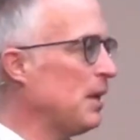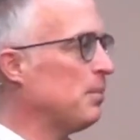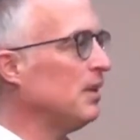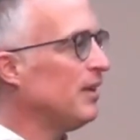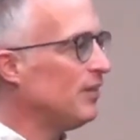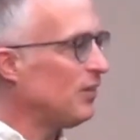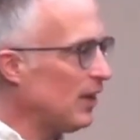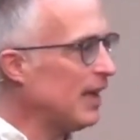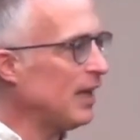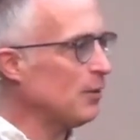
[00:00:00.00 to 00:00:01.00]
the box
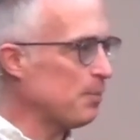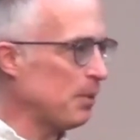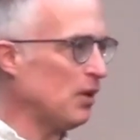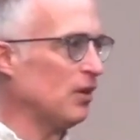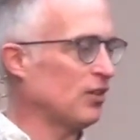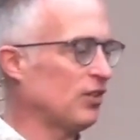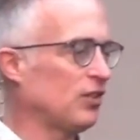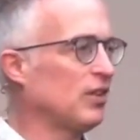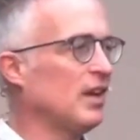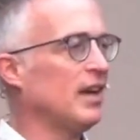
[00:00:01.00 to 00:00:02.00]
in the
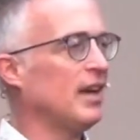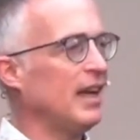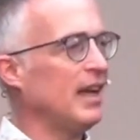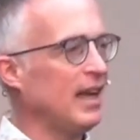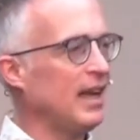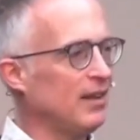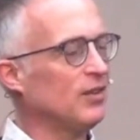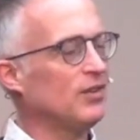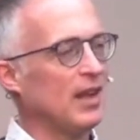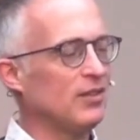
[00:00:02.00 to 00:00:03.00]
census
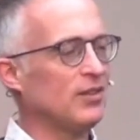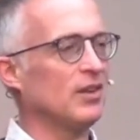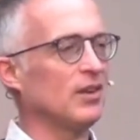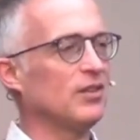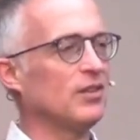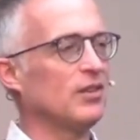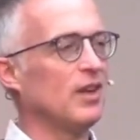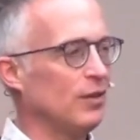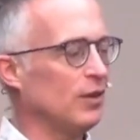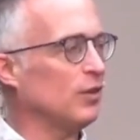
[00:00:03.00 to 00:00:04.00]
that they are
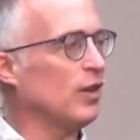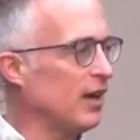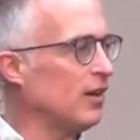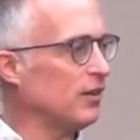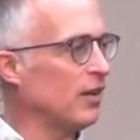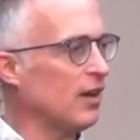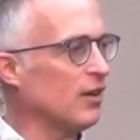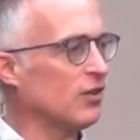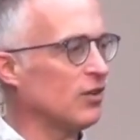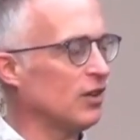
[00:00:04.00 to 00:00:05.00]
Christians.
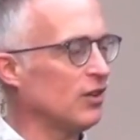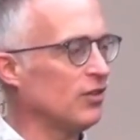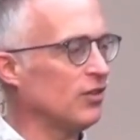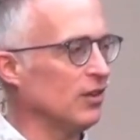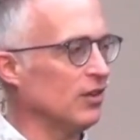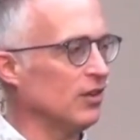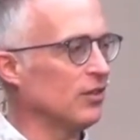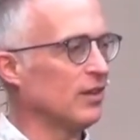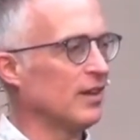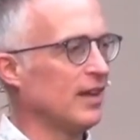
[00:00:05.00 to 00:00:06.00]
If you
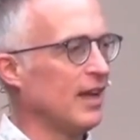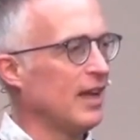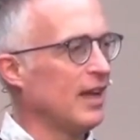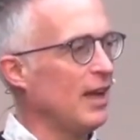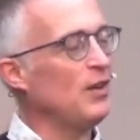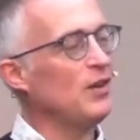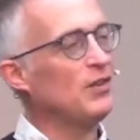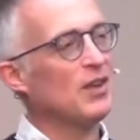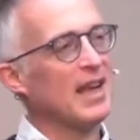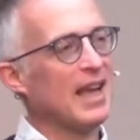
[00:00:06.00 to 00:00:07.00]
take that down
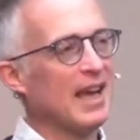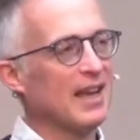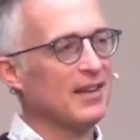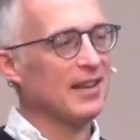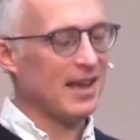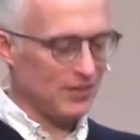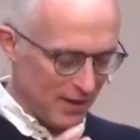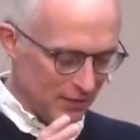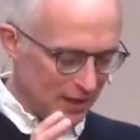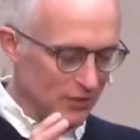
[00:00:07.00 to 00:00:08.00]
into younger
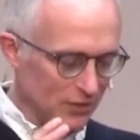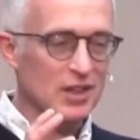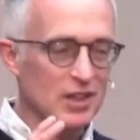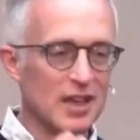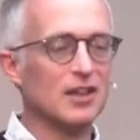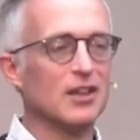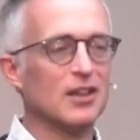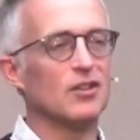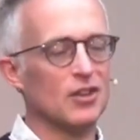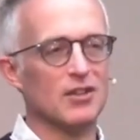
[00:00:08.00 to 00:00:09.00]
generations,
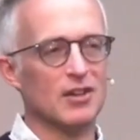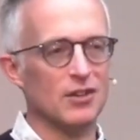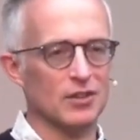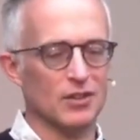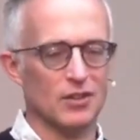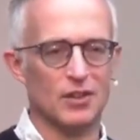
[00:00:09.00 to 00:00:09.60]
it's